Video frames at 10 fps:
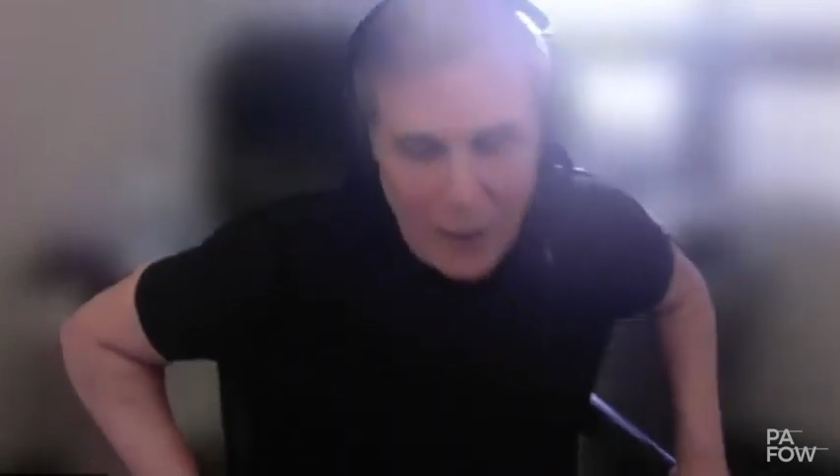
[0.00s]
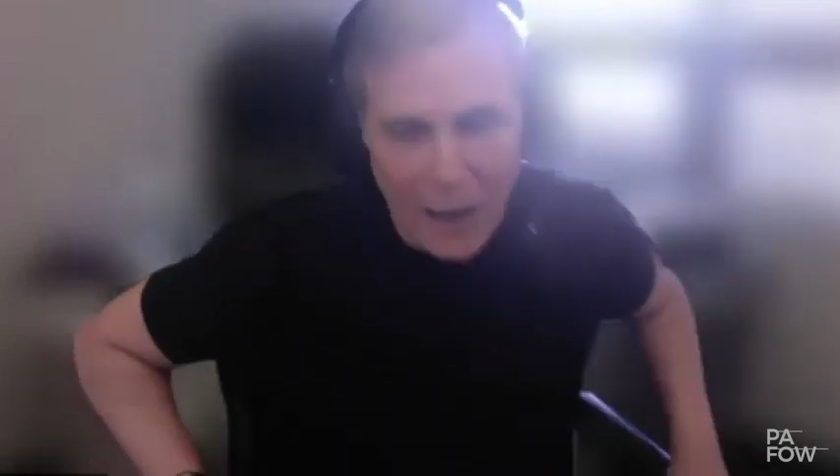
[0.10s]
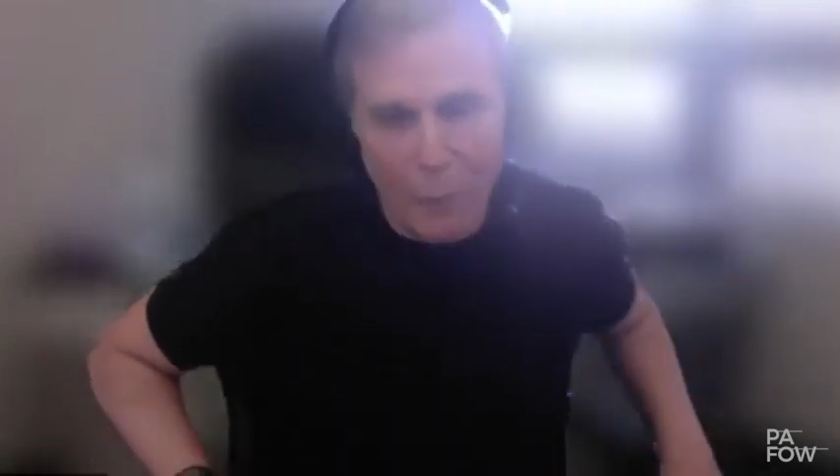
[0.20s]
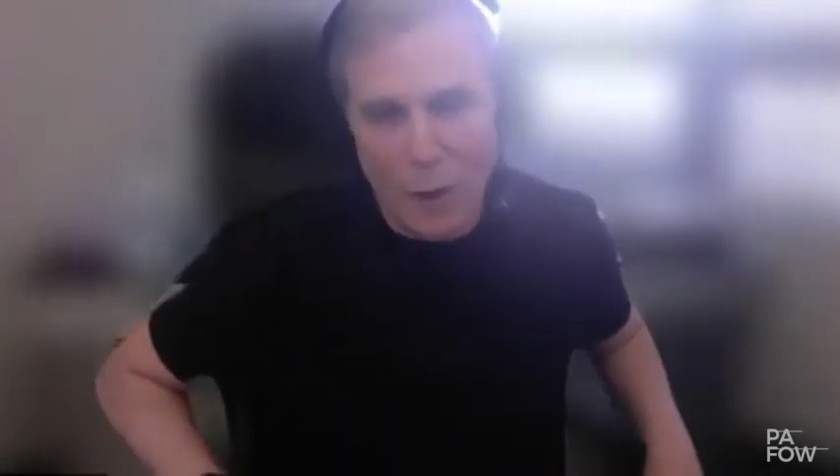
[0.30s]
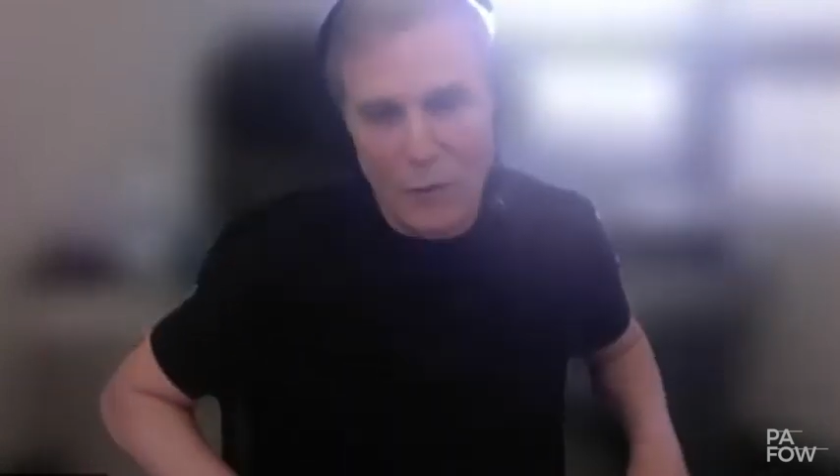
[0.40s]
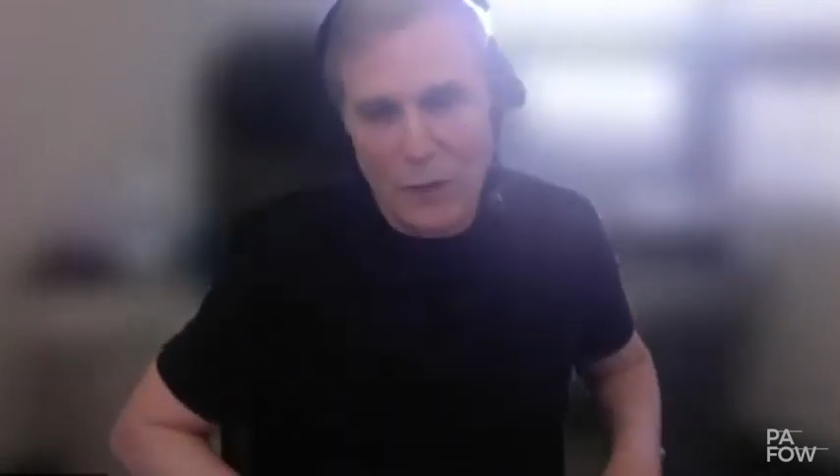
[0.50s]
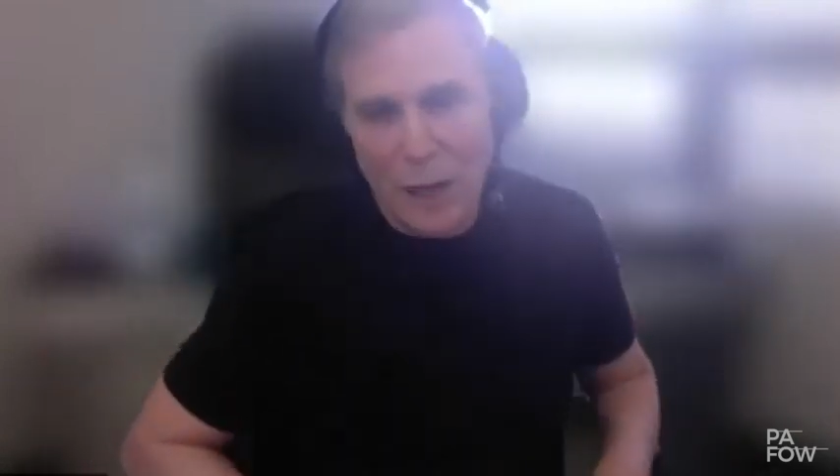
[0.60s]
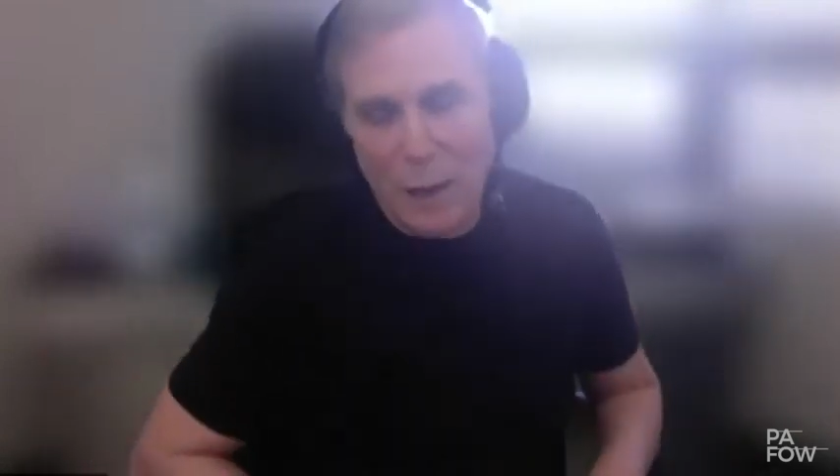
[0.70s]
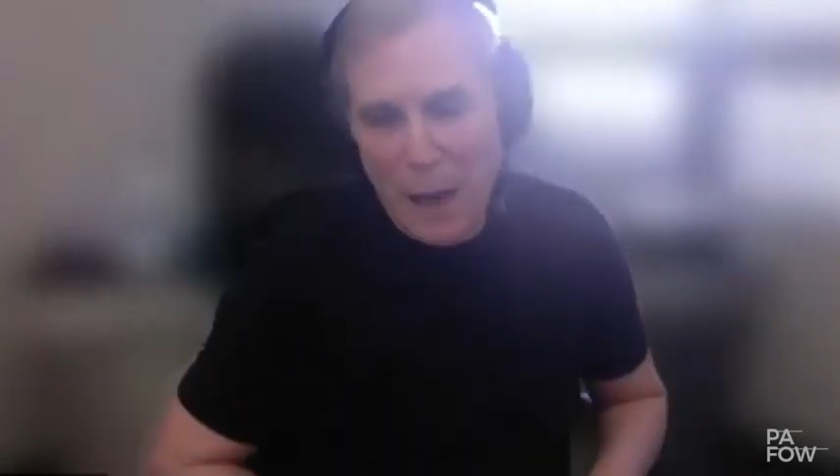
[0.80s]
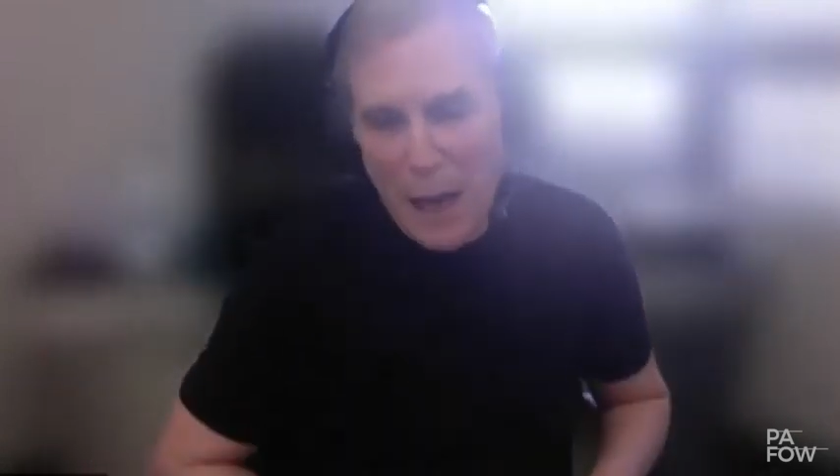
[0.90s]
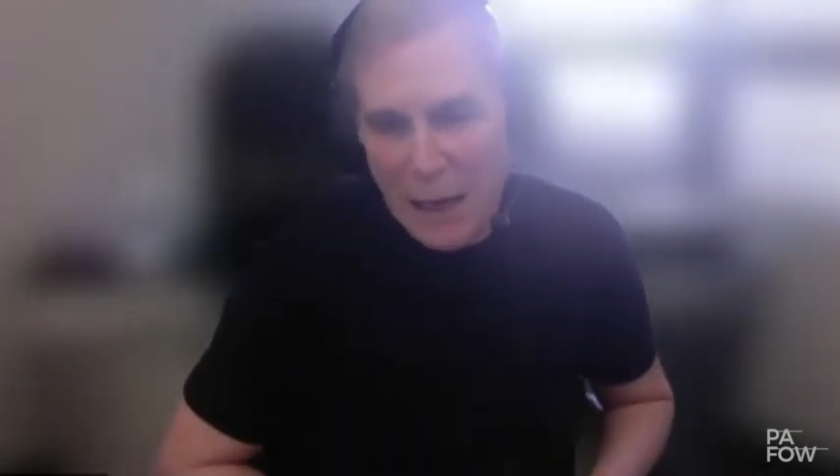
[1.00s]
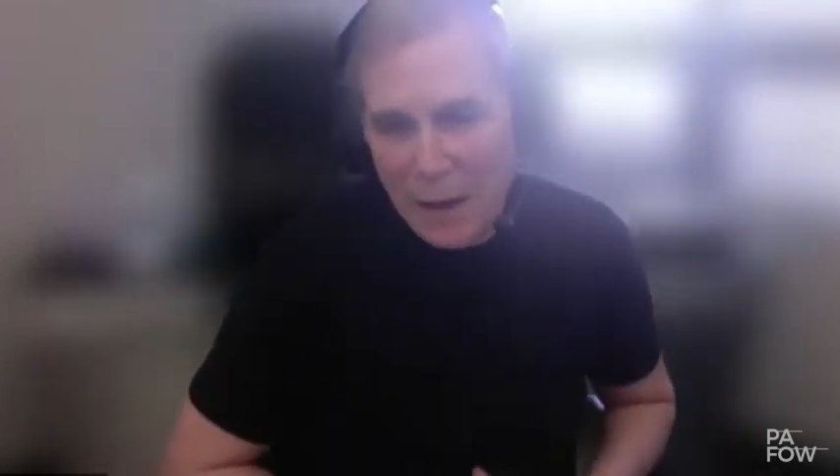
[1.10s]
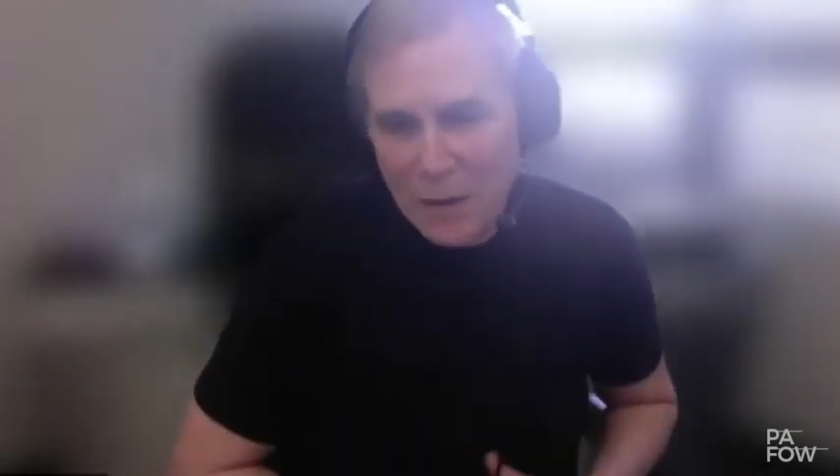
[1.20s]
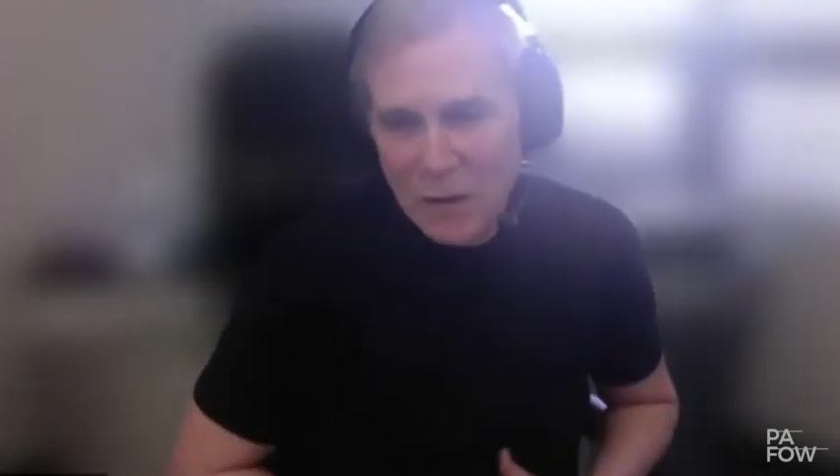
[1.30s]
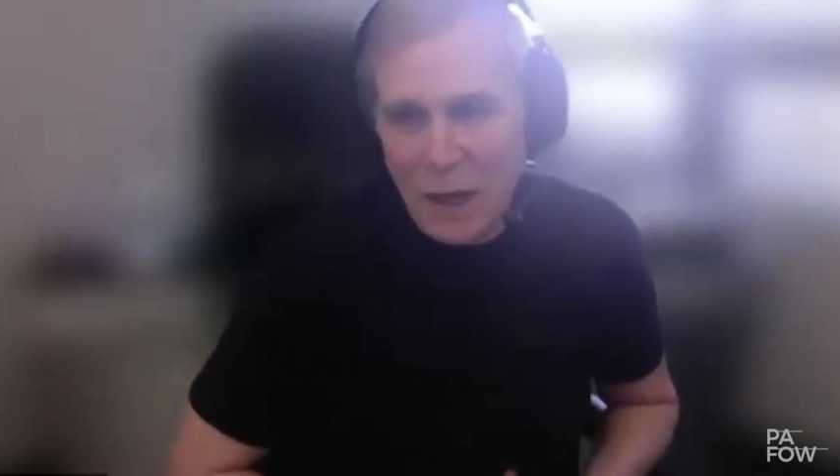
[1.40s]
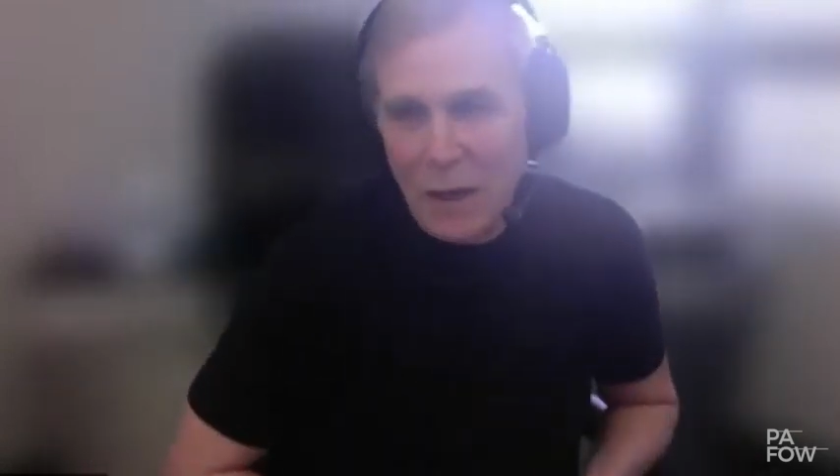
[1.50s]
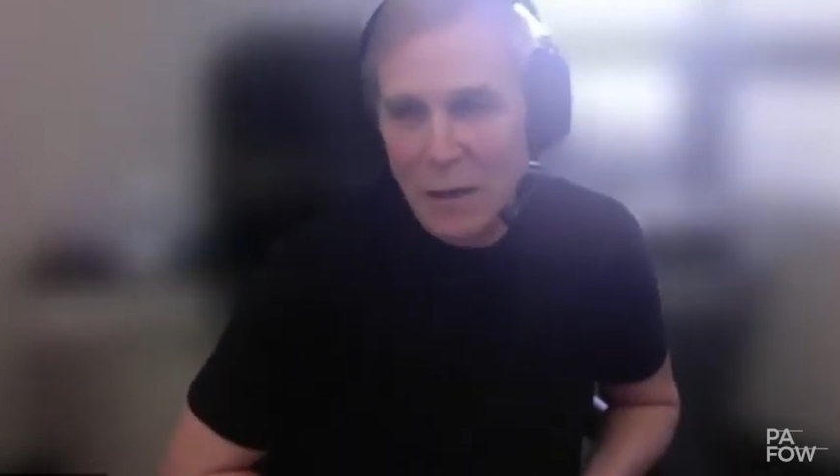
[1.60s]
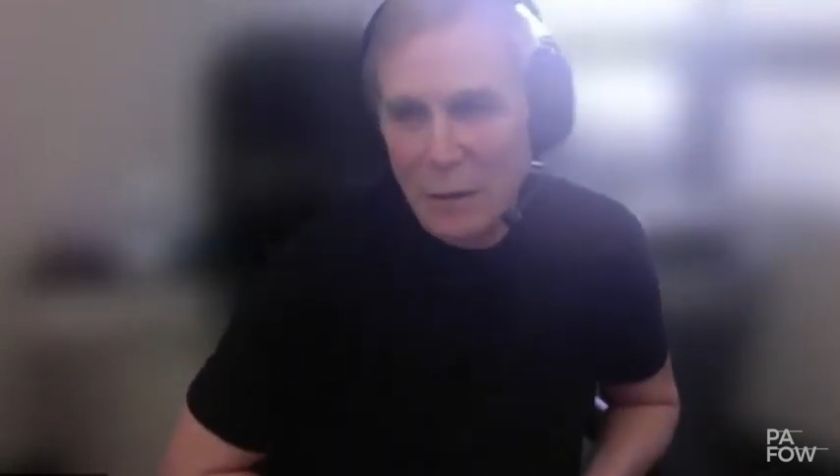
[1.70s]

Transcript: And one time I got stuck,